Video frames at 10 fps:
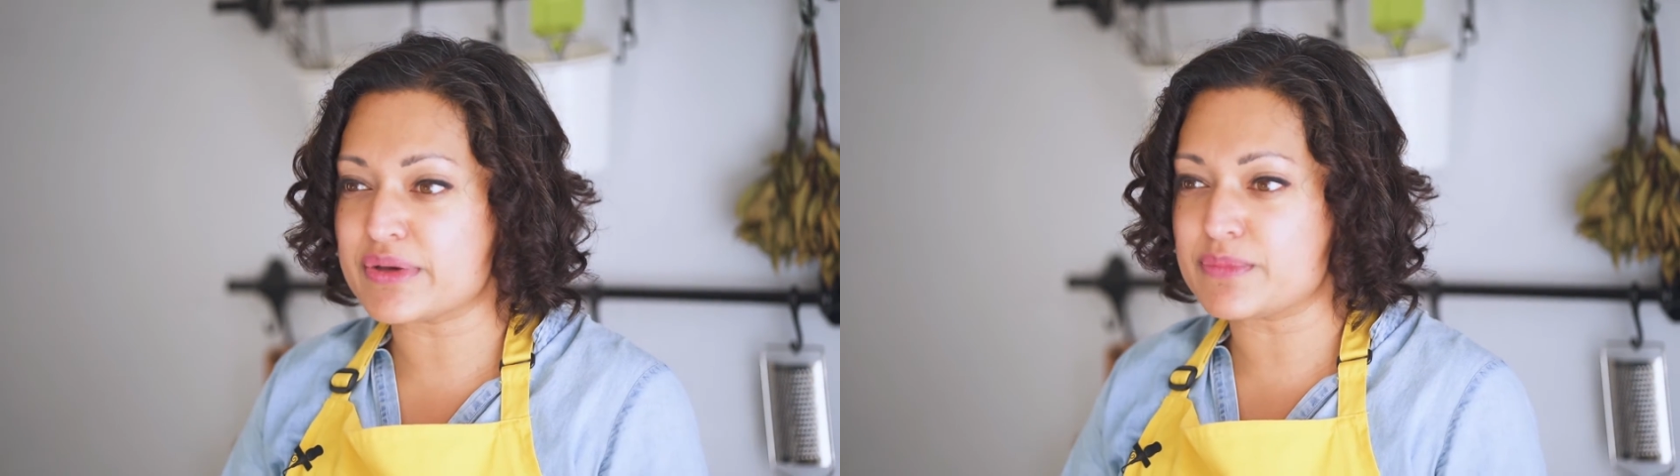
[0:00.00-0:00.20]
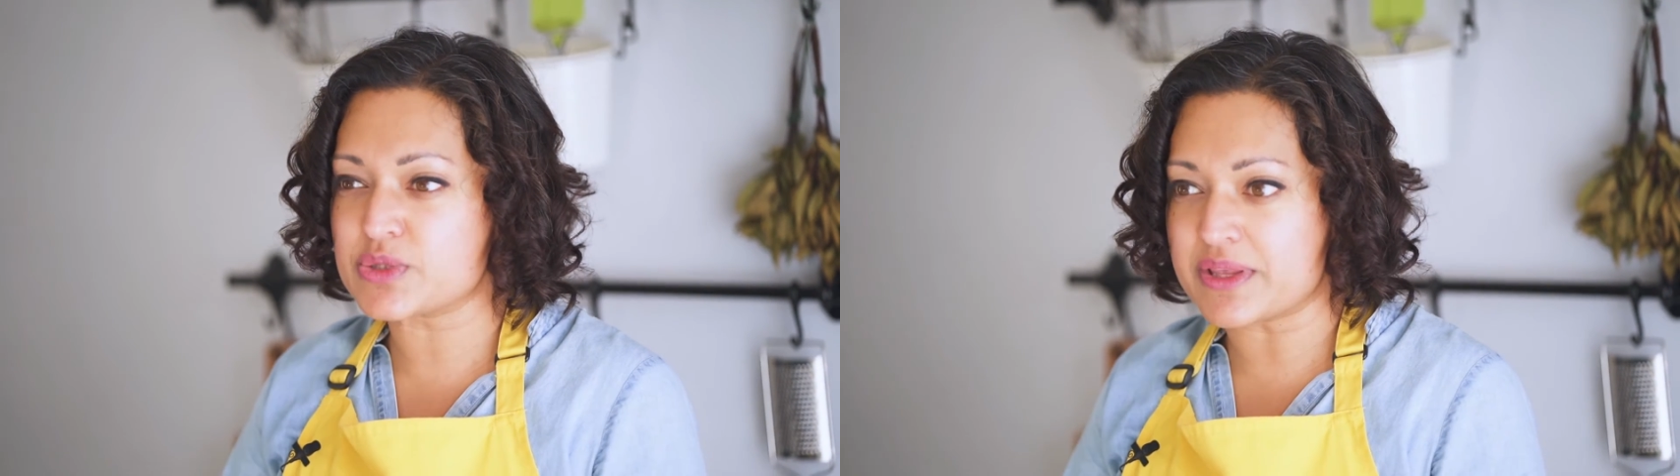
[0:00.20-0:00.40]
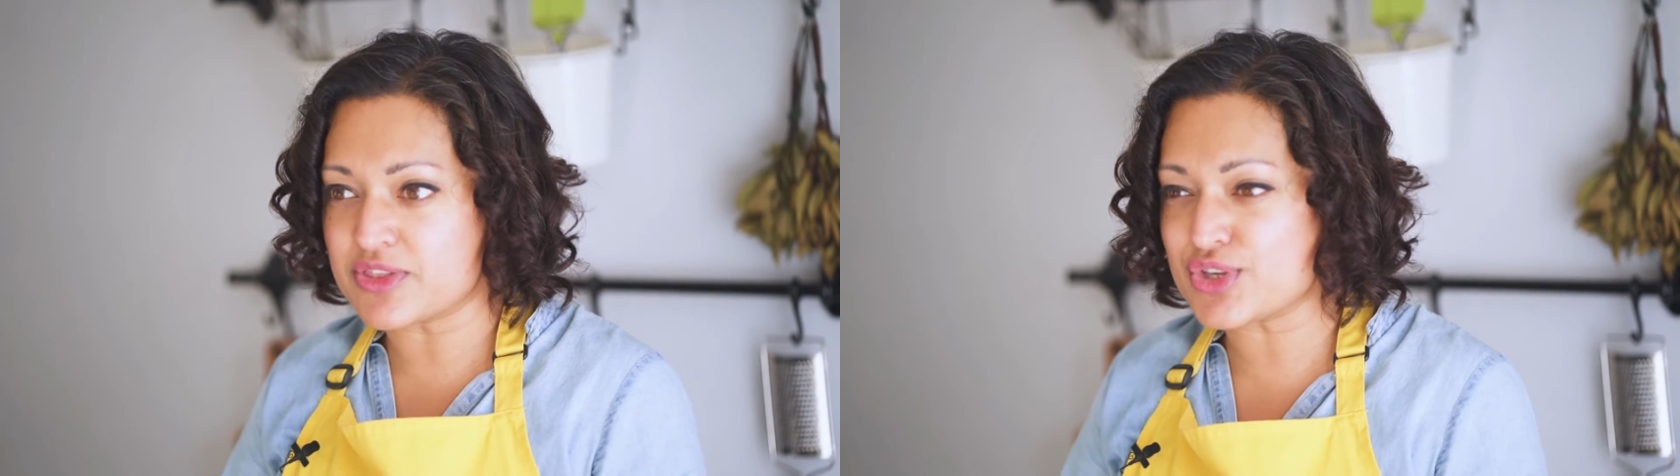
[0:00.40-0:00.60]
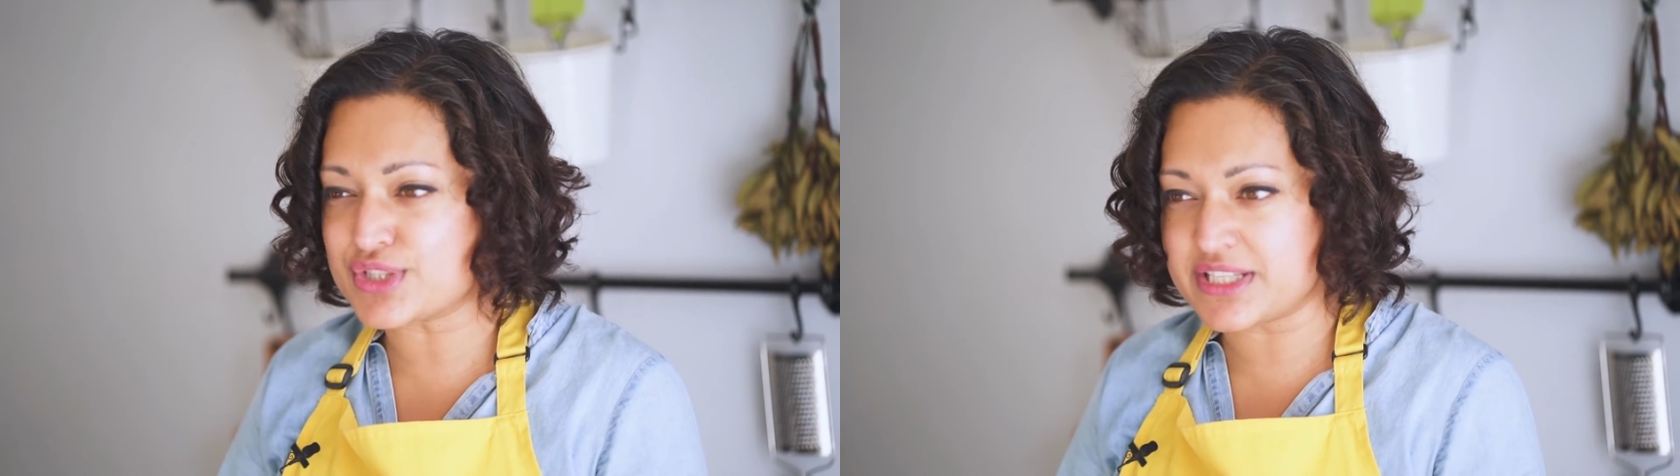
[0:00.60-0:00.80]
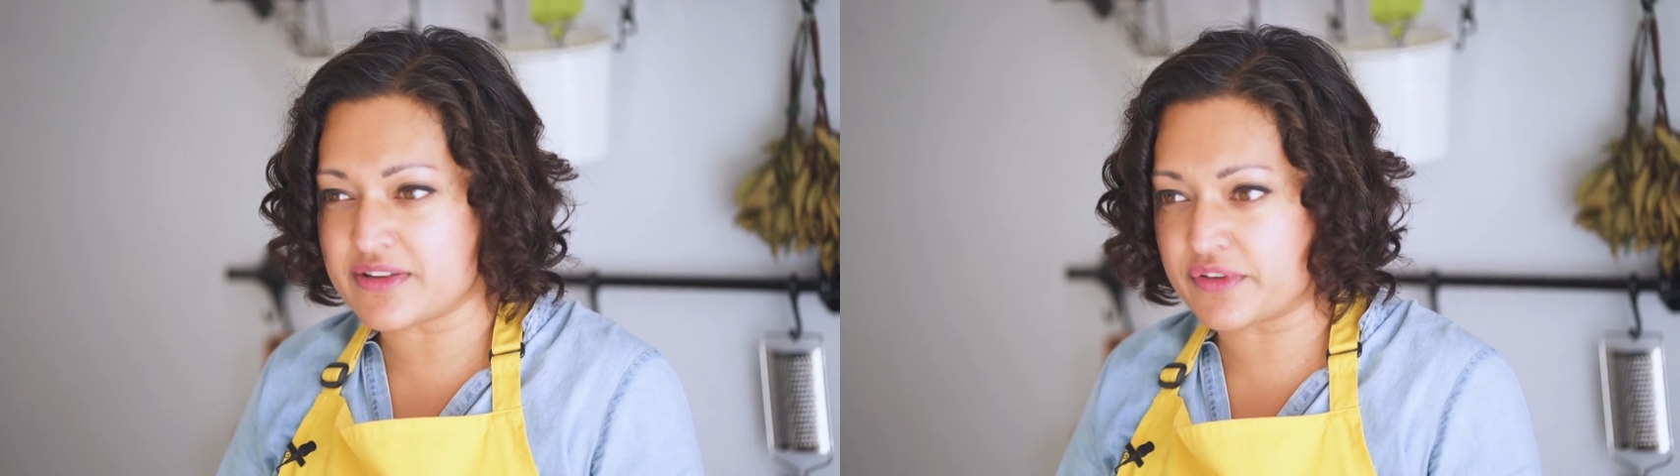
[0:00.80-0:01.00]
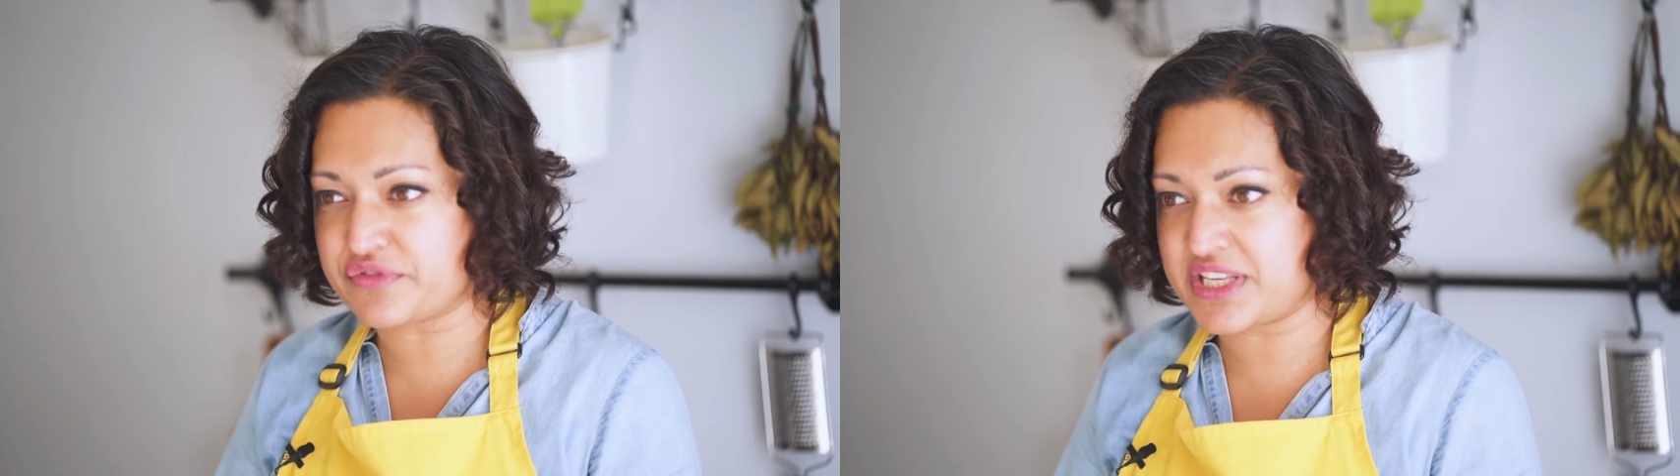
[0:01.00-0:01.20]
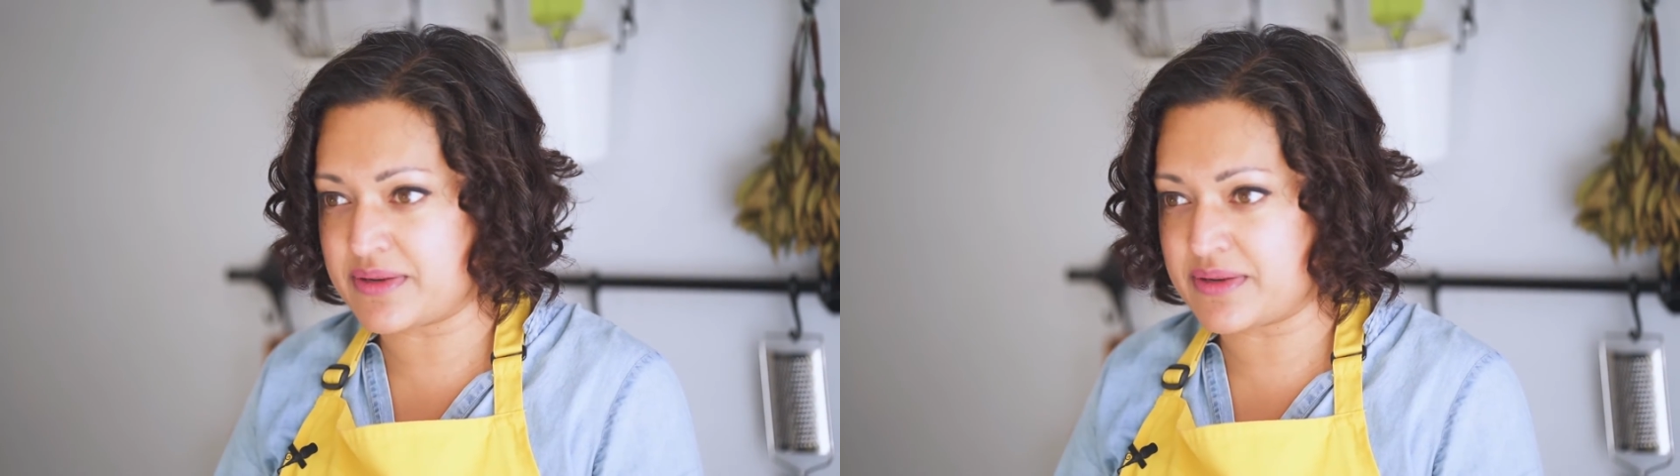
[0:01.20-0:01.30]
between 13 and 15